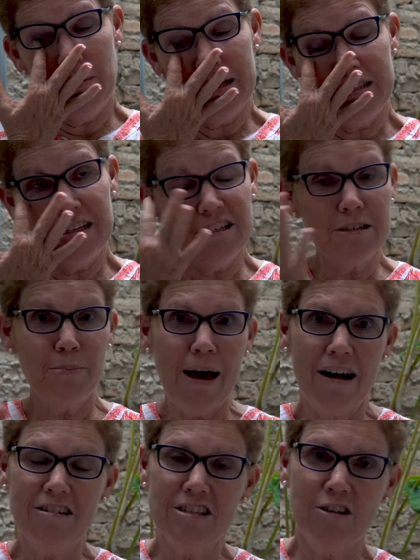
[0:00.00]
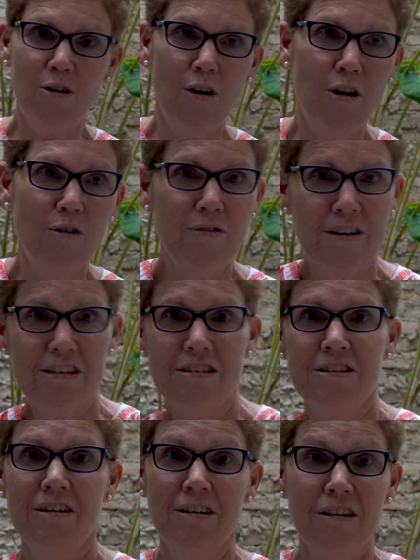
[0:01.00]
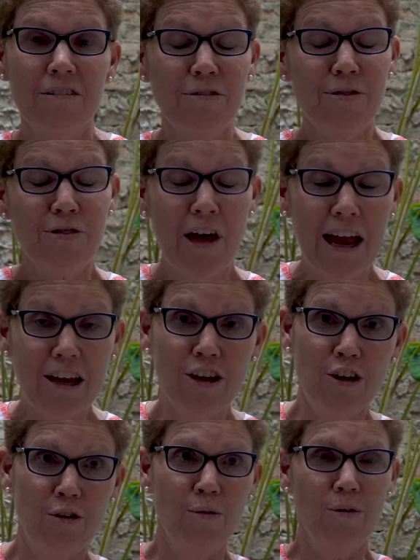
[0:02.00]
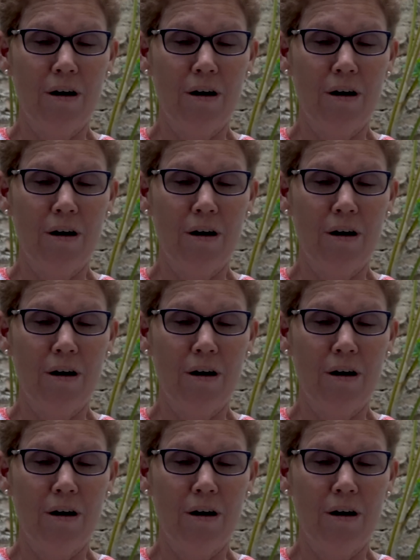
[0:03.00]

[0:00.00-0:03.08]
message to Patterson Grove is thank you